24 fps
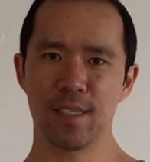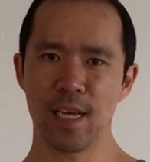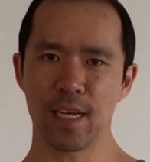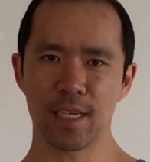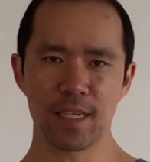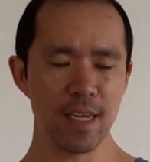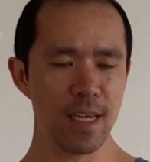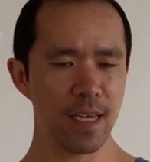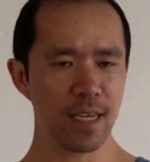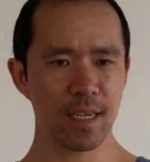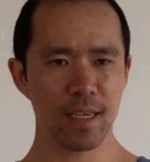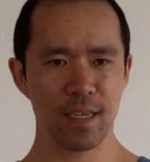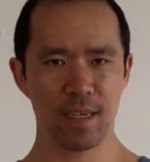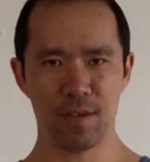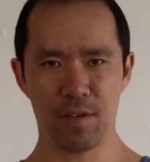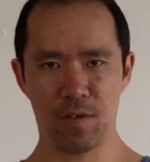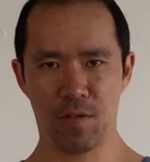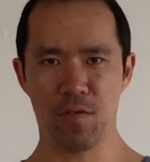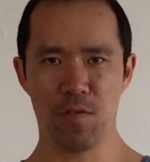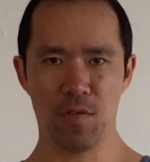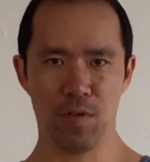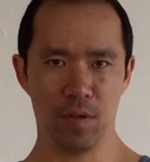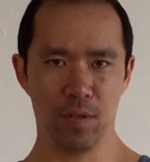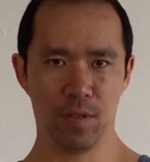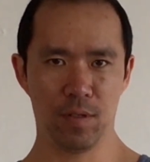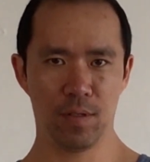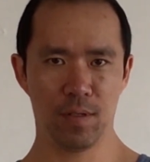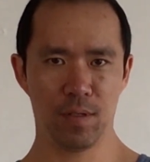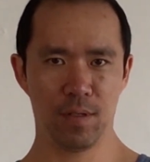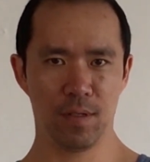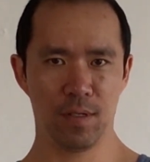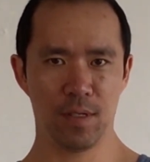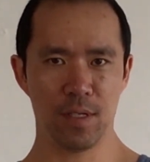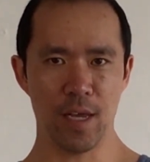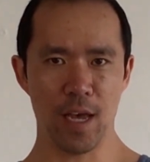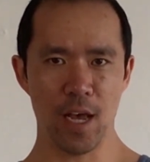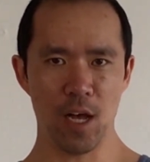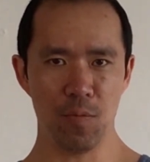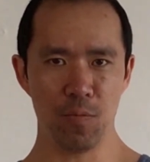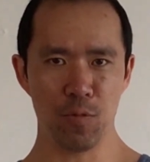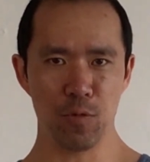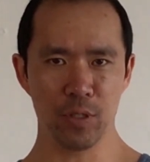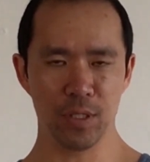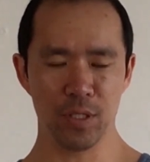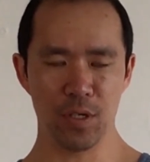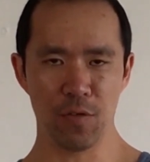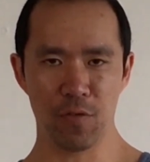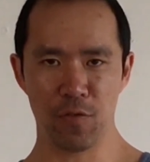technique to help
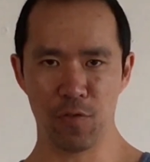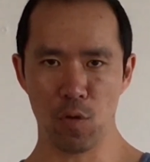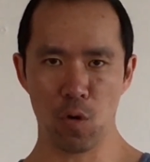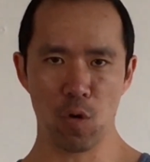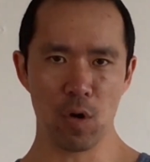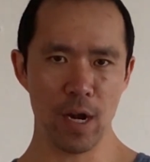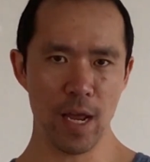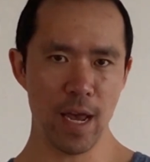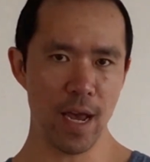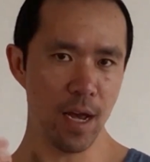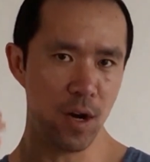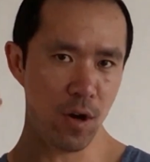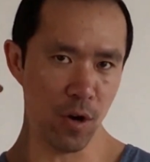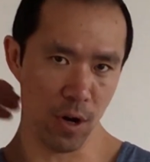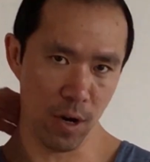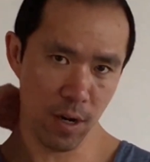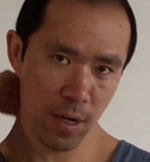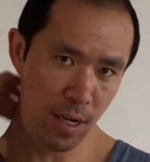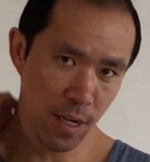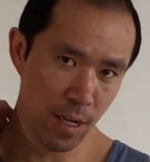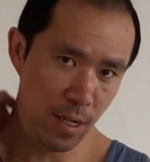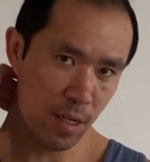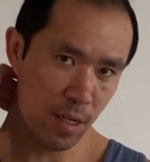with your forward head or